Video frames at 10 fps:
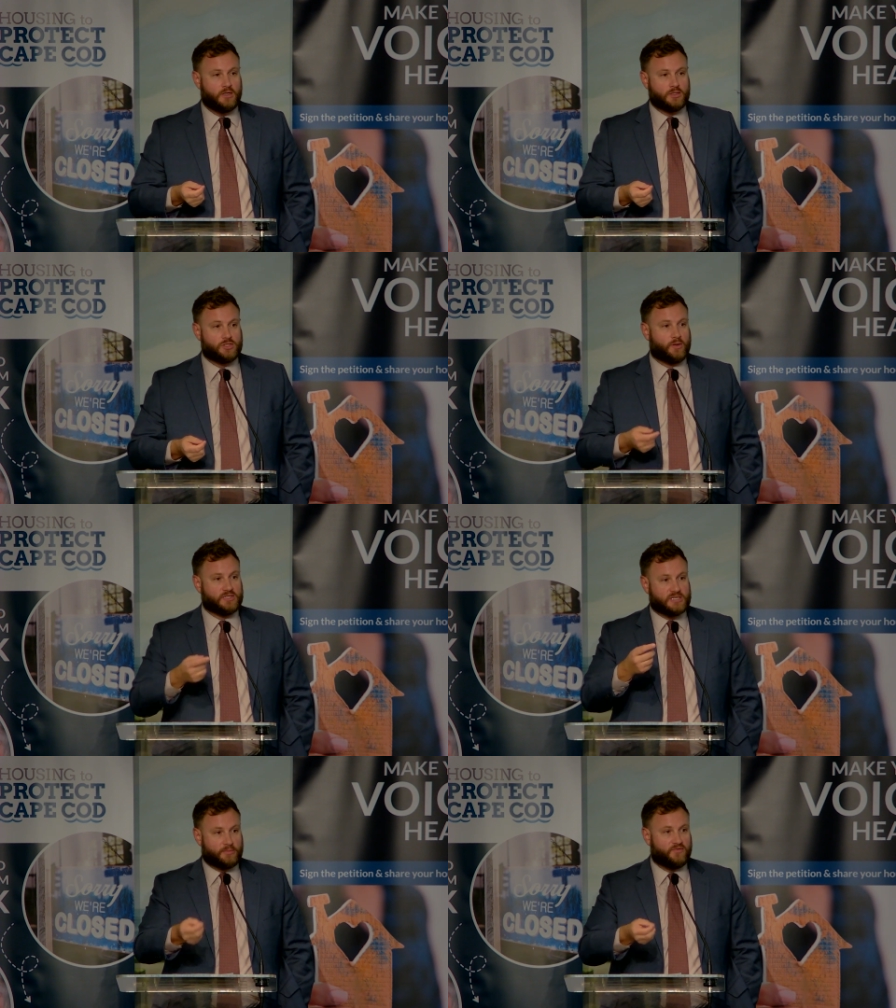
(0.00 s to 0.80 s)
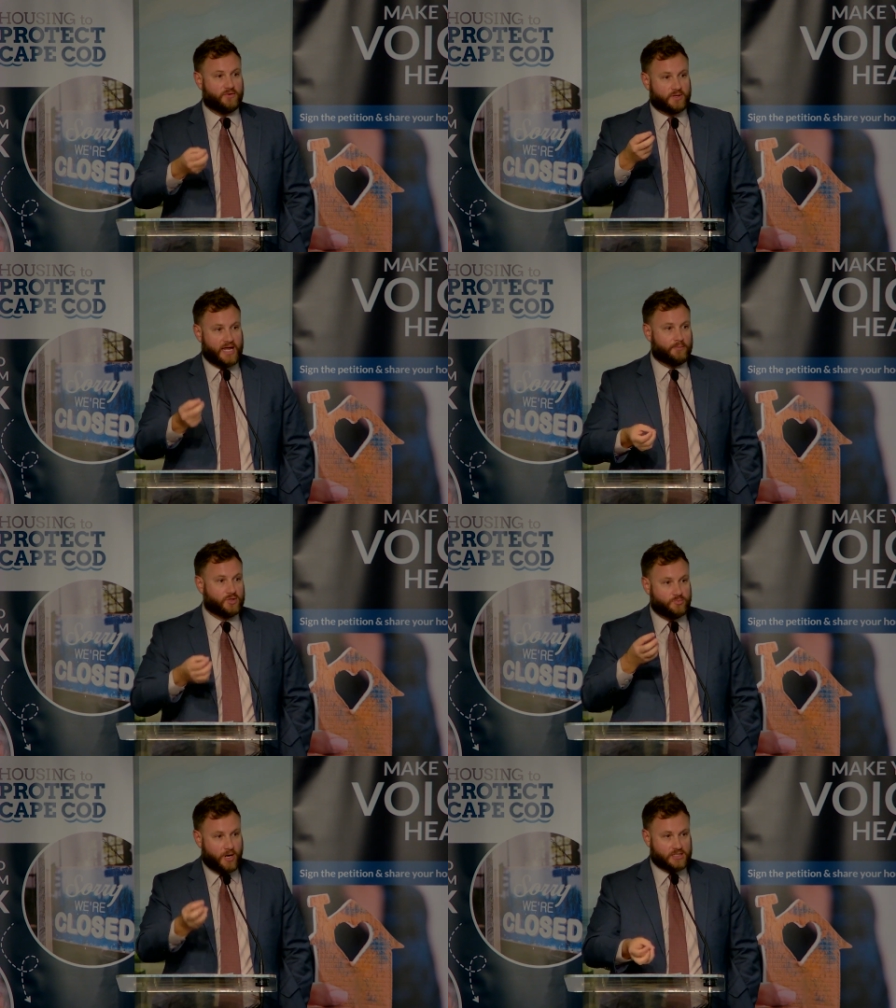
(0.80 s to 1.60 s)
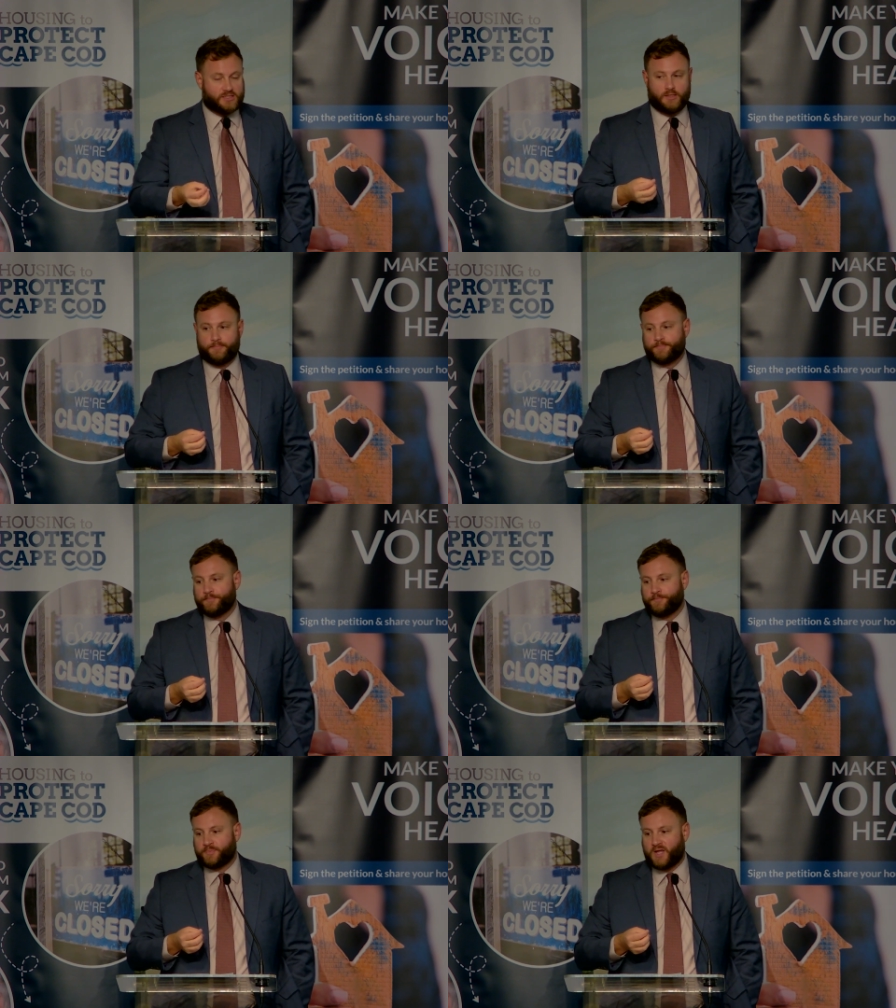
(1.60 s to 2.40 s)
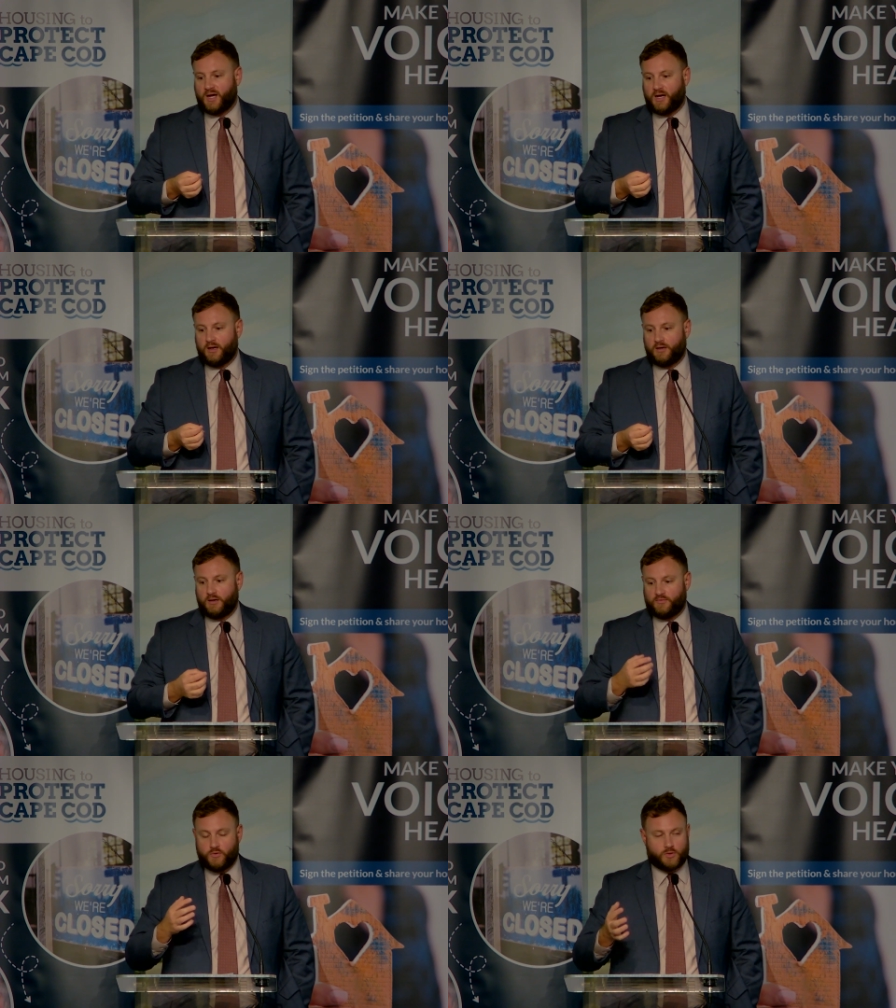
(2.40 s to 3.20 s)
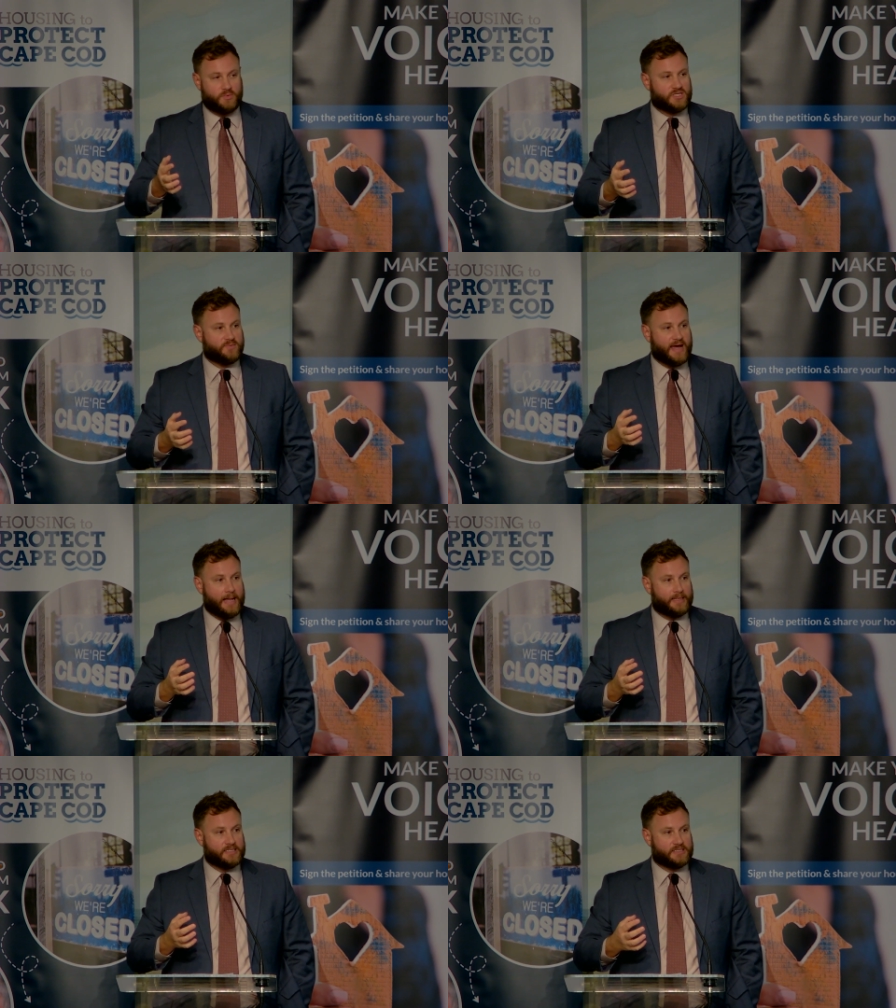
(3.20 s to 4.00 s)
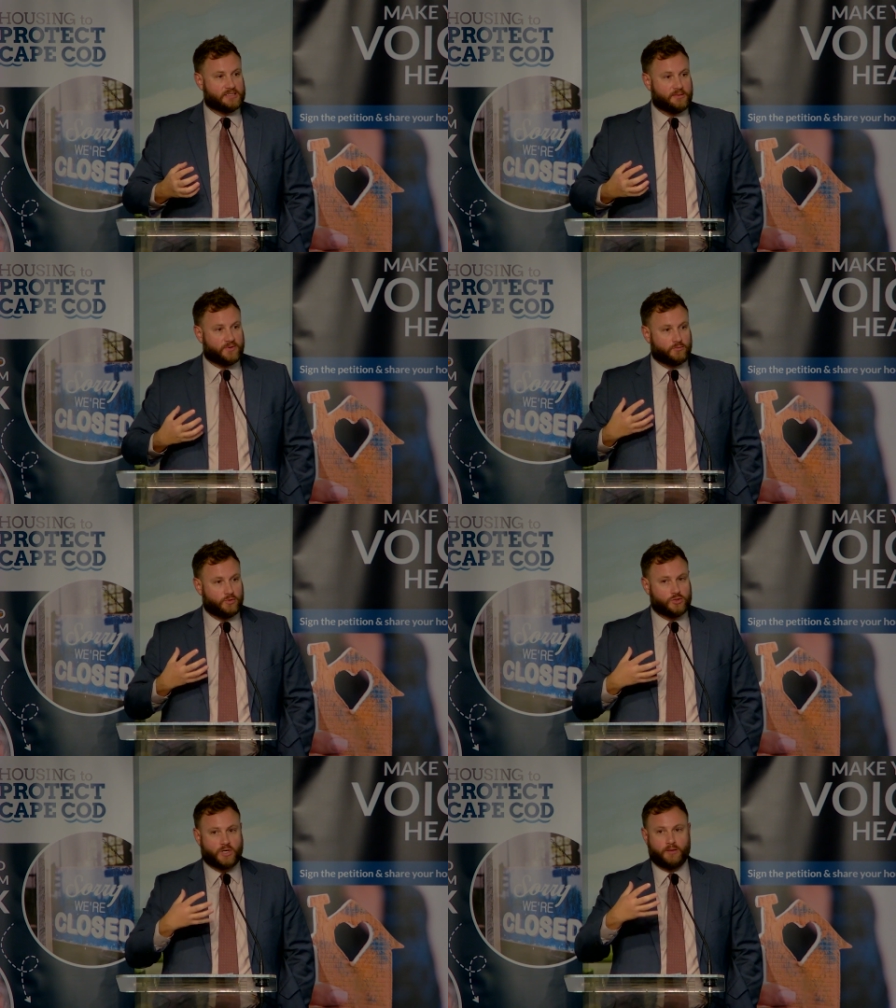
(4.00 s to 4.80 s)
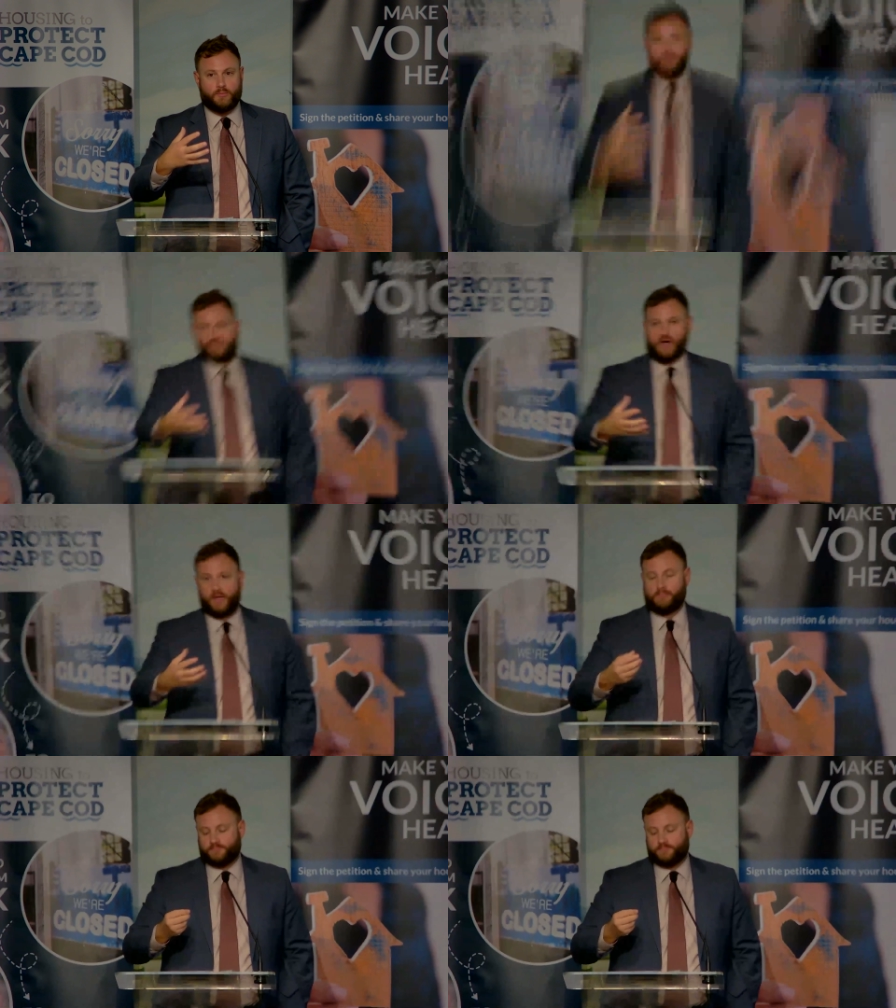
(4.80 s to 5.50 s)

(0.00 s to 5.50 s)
So has Somerville, Cambridge, Boston, a few other municipalities. This is something we're really trying to move on.